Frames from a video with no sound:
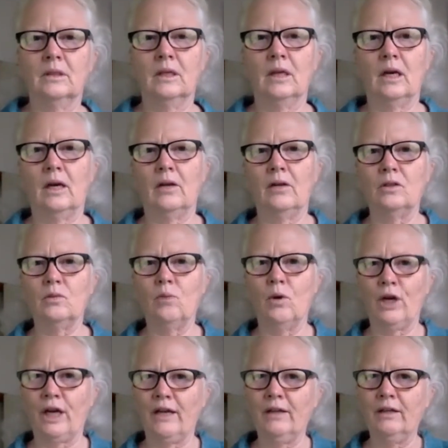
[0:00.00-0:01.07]
Are those
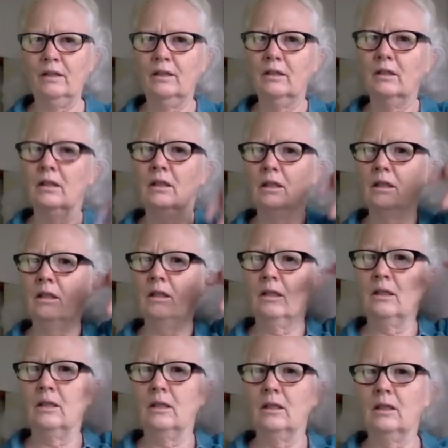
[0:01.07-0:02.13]
working? Mm-hmm.
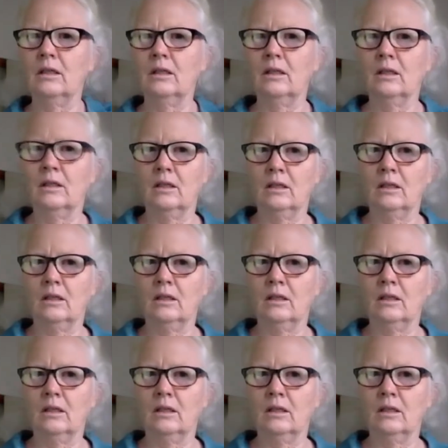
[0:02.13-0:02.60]
Yeah.